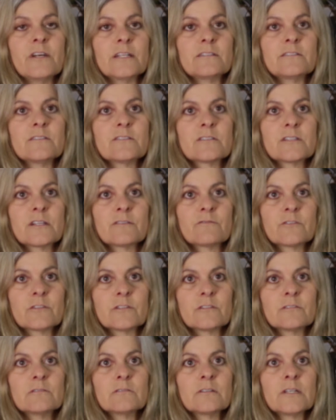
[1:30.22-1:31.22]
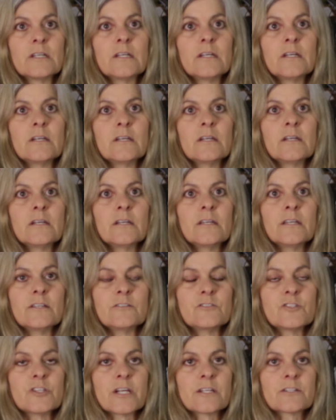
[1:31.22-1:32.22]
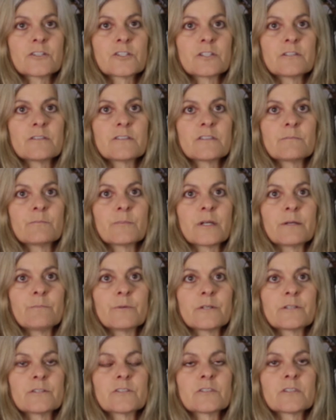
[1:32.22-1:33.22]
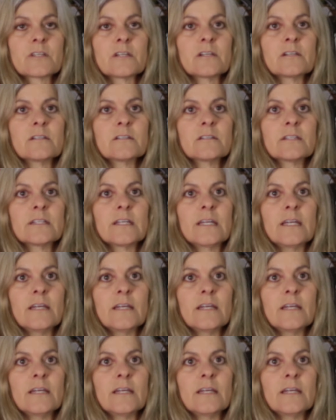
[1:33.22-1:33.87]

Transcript: had several injections in my bursa,